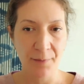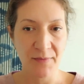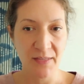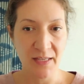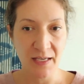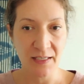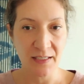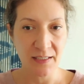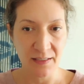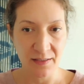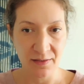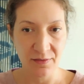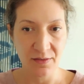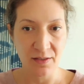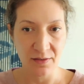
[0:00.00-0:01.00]

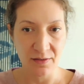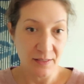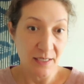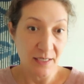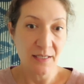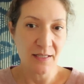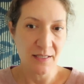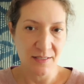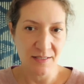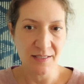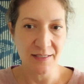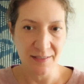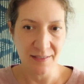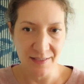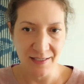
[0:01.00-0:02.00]
getting the data that's
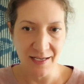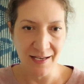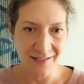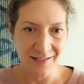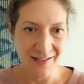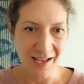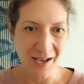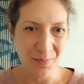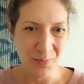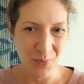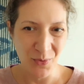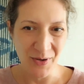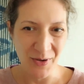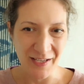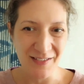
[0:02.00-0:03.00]
needed to get to that
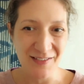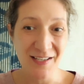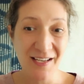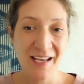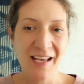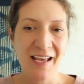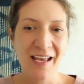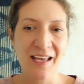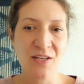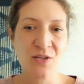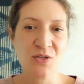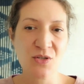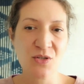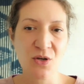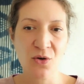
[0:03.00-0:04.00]
point. And
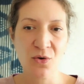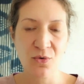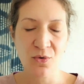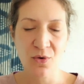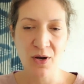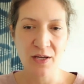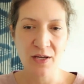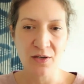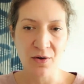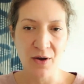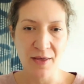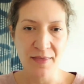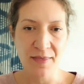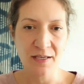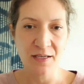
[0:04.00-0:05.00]
so,
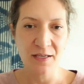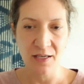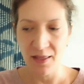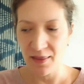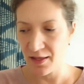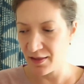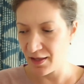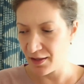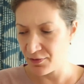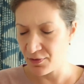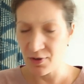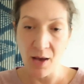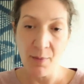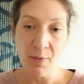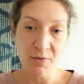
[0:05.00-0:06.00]
I think the
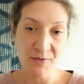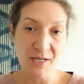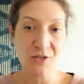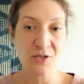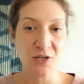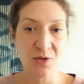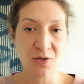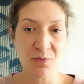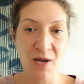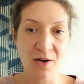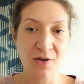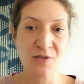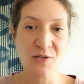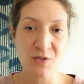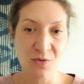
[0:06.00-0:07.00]
comment was actually in
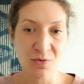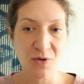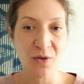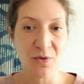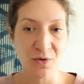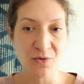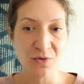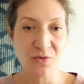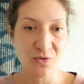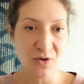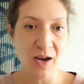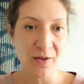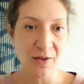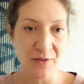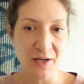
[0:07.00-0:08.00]
comparison to another
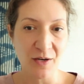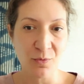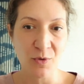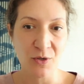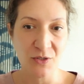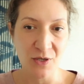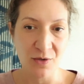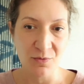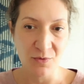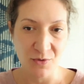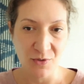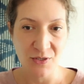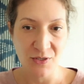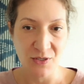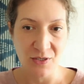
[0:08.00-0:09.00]
trial that I worked on, which
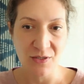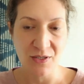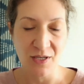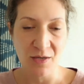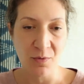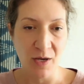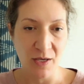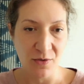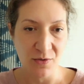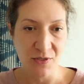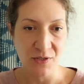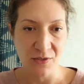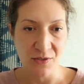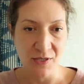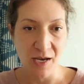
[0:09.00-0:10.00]
was the NYU
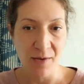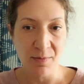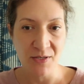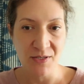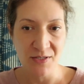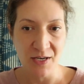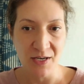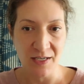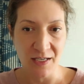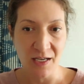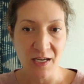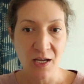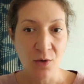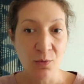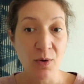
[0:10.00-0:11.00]
Psilocybin
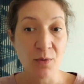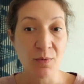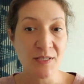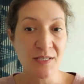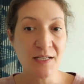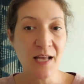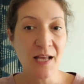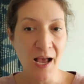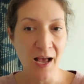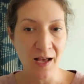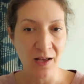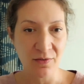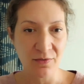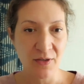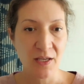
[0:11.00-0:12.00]
study, where we did
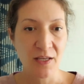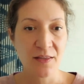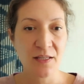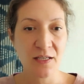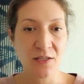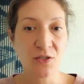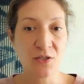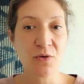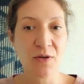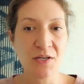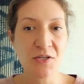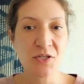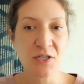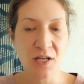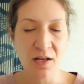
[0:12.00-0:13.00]
have the
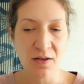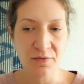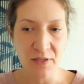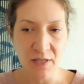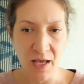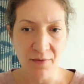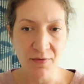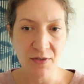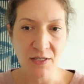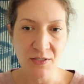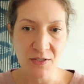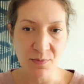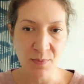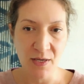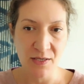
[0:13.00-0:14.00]
integration of an
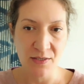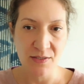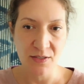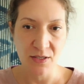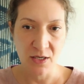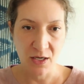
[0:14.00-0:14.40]
evidence-based